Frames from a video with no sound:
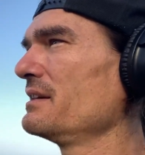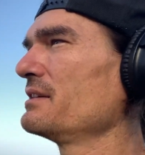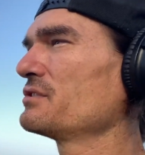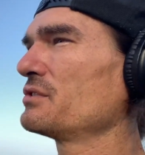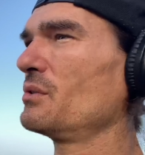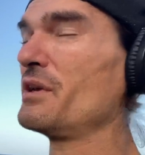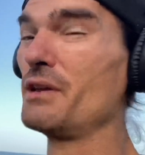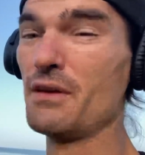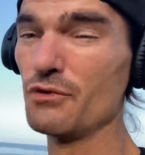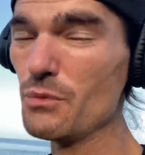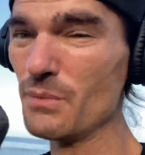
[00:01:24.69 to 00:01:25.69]
So, and
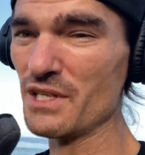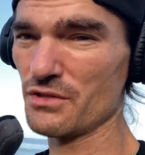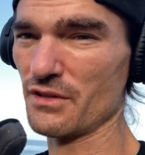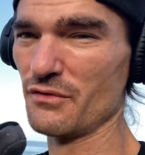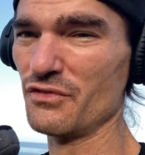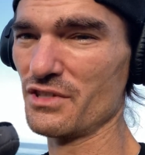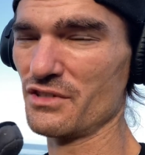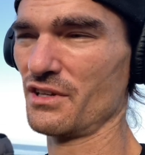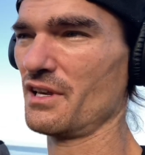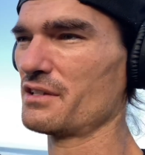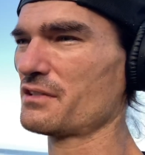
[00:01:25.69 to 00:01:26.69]
if you missed the
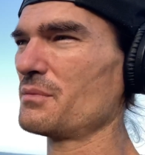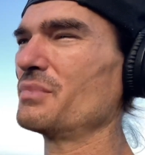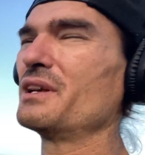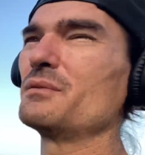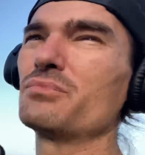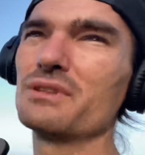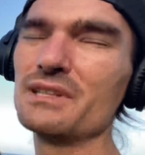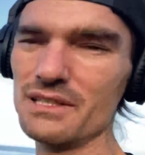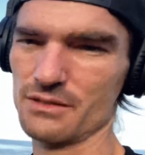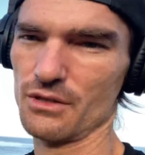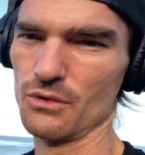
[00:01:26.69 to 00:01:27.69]
fishing escapade,
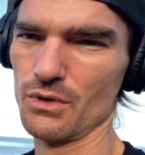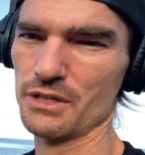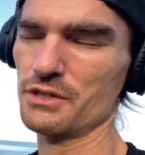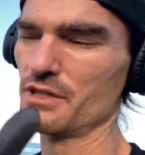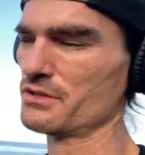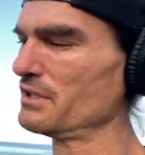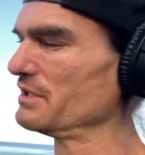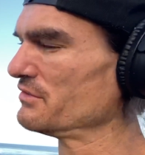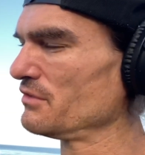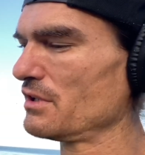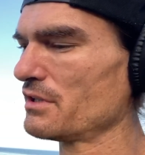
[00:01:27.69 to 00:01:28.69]
please go watch yesterday's
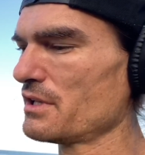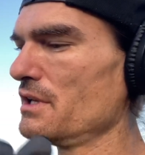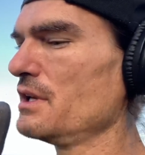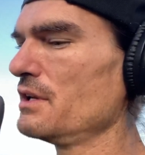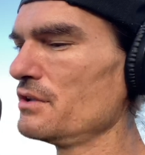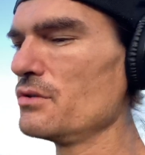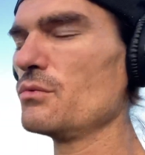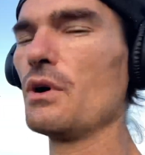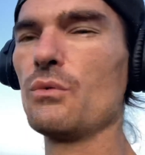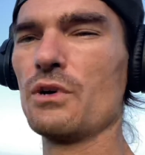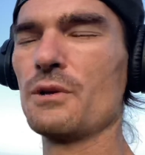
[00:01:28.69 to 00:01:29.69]
vlog. You
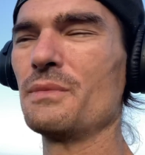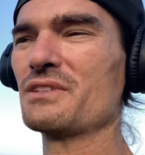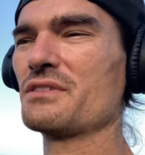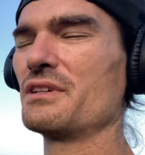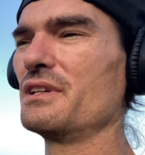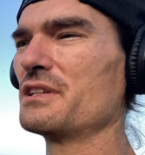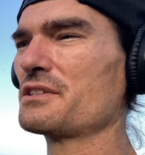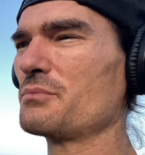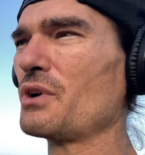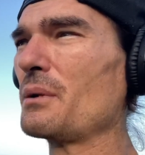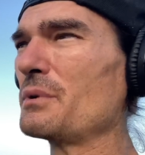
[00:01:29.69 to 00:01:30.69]
won't want to miss it. It's
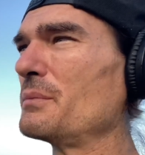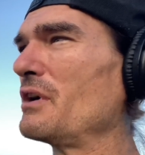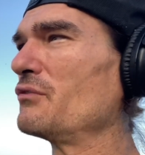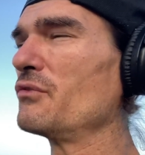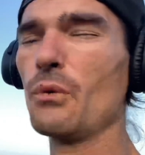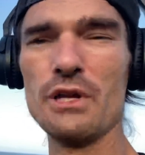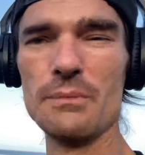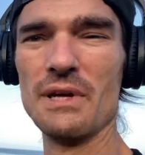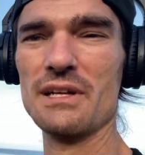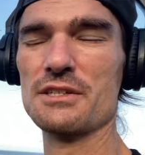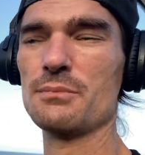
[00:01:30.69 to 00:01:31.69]
probably about forty
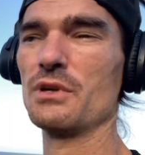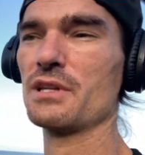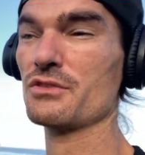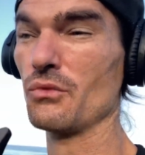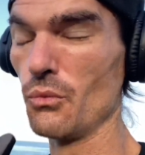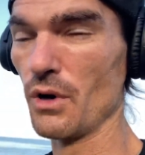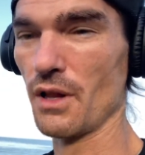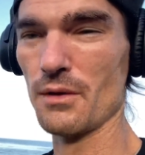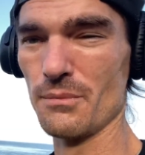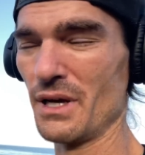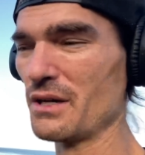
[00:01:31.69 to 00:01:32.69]
minutes, but it's one of the
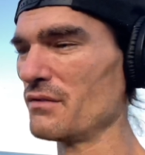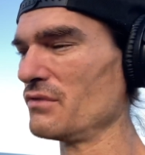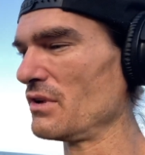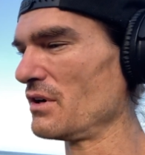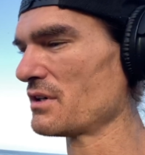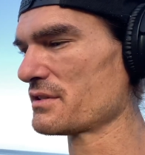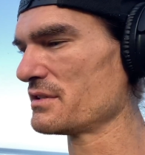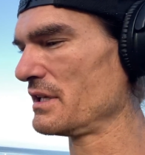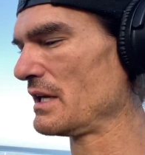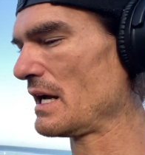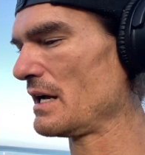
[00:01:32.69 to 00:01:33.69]
better vlogs
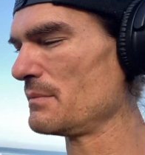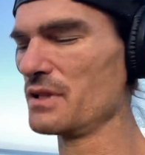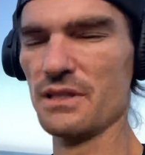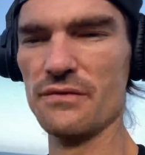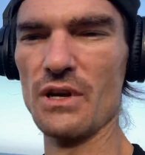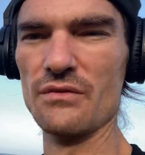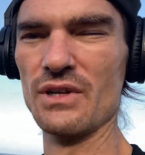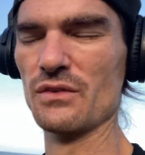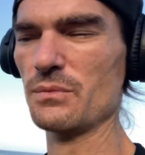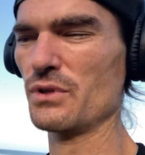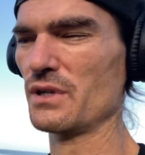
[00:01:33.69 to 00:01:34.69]
that I believe I've ever
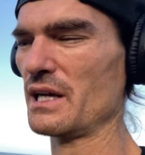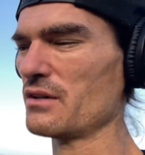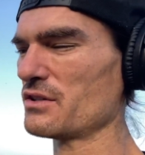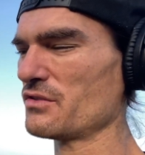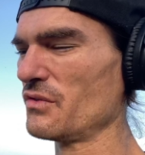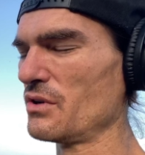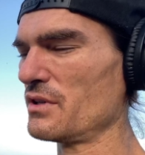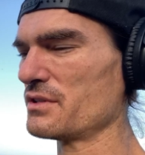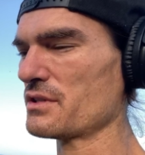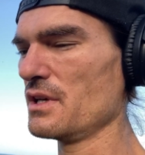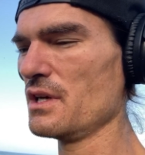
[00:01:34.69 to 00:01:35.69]
put out as far
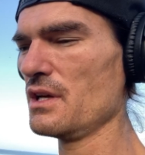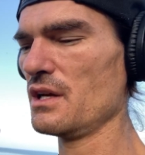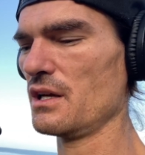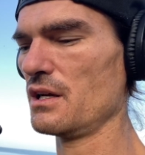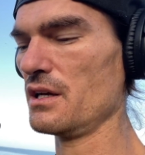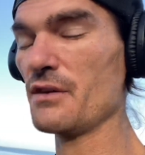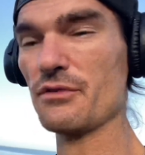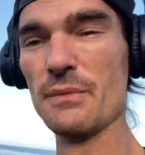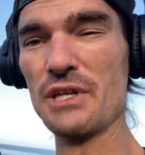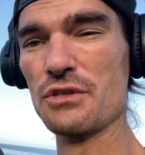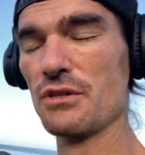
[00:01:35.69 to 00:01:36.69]
as uh,
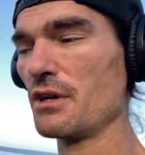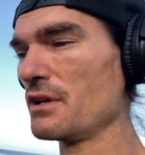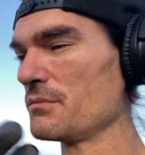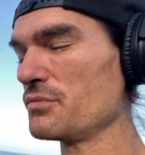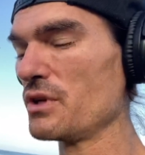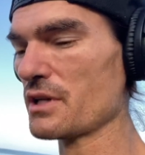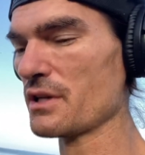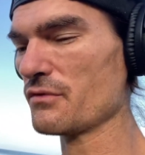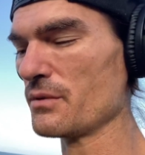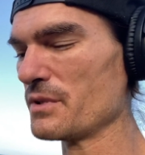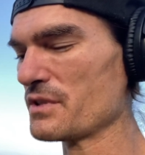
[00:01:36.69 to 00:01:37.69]
information on unplugging
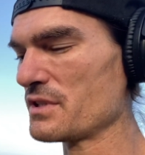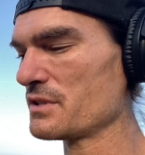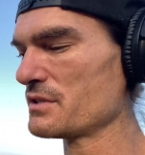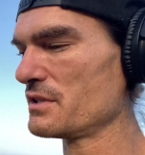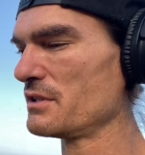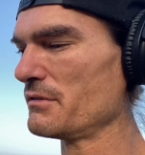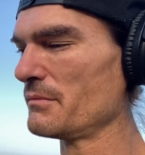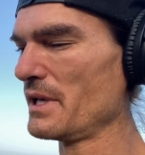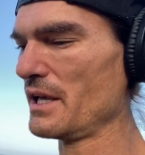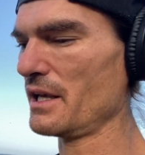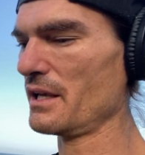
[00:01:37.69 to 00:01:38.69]
from the system
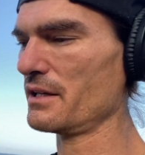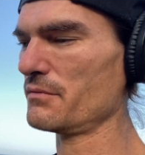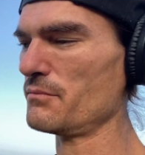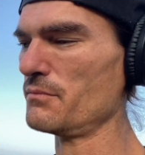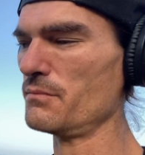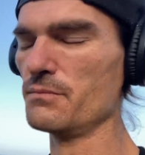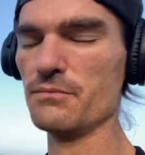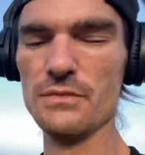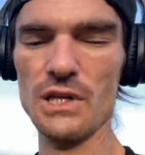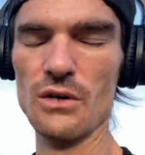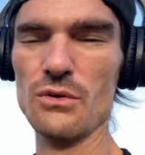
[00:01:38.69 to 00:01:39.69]
and,
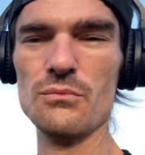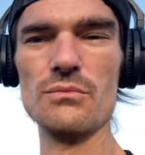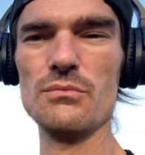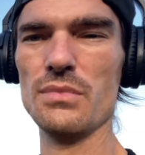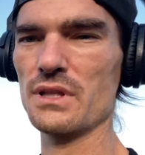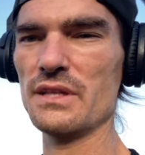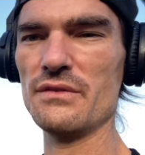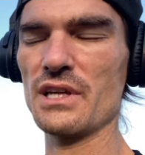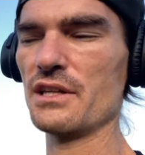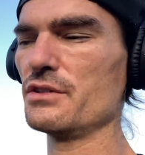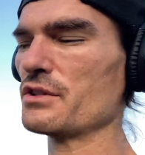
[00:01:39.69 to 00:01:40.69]
you know, believing
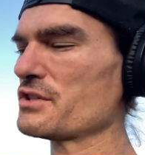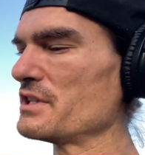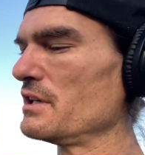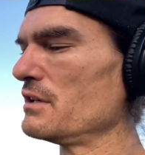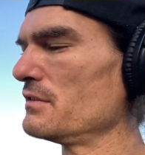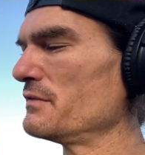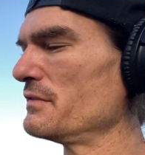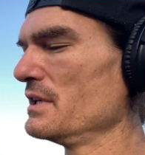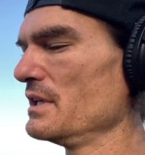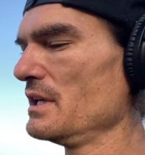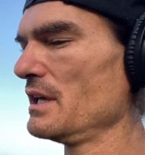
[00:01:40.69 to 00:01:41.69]
in
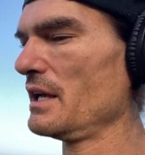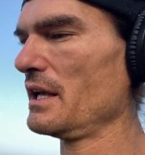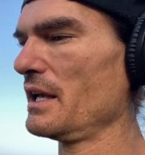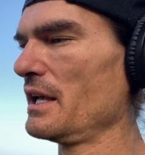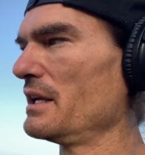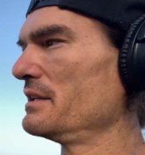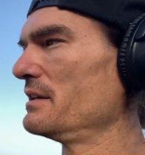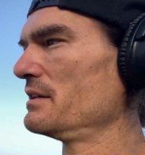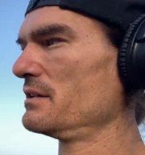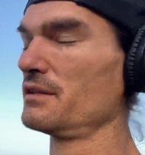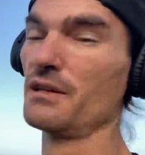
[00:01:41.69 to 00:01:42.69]
yourself, and
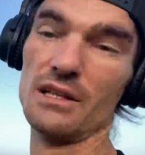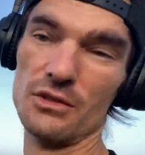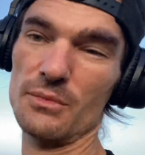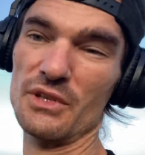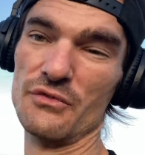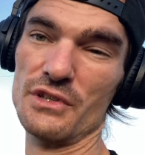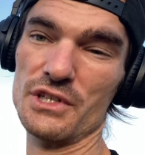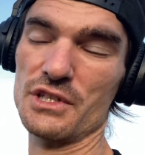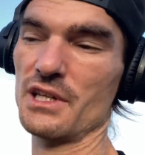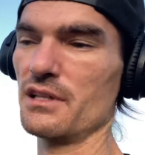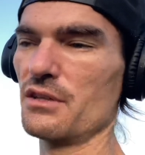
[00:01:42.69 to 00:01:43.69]
uh, a little bit of
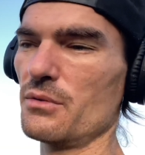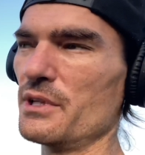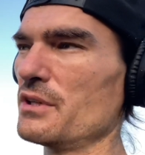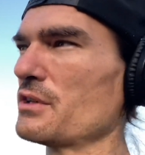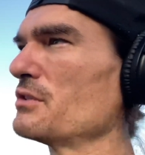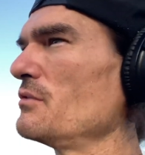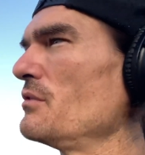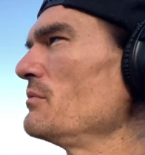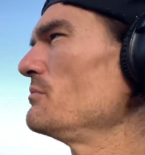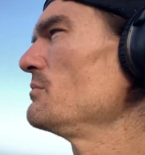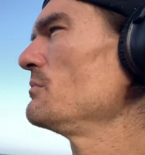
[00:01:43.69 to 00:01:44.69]
fishing, a little bit of
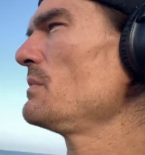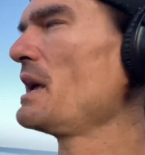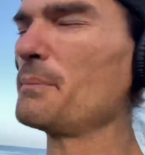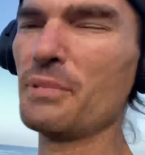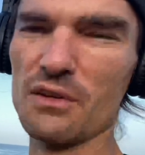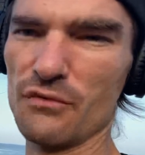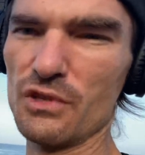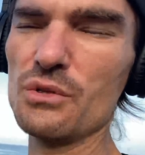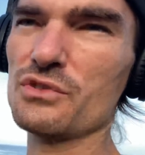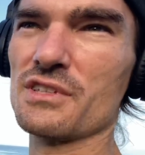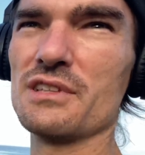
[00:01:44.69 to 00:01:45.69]
epic
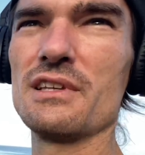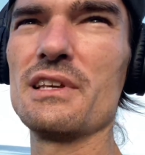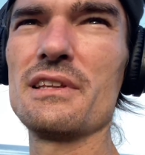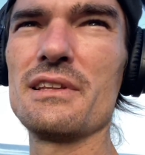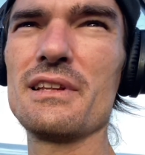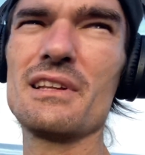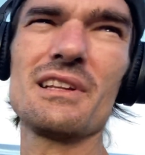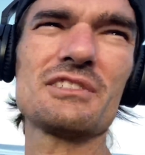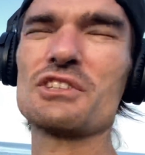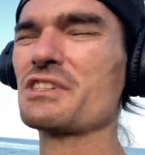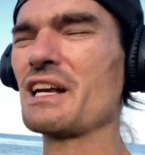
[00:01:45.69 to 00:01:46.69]
views, and, and
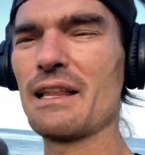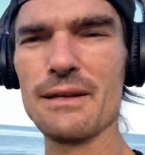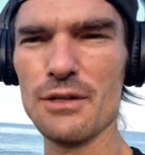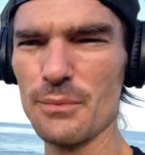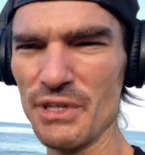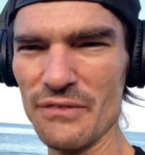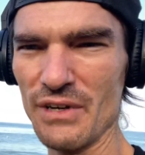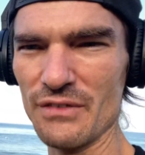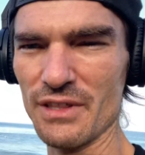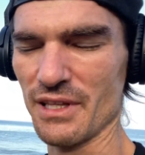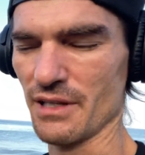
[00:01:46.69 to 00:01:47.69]
just got a little bit of
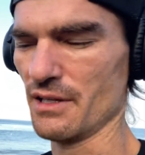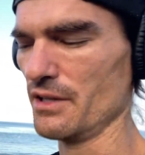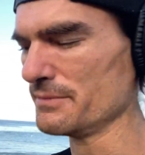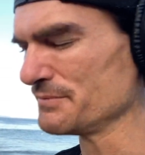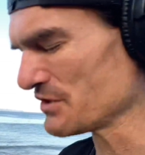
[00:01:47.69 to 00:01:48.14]
everything, you know?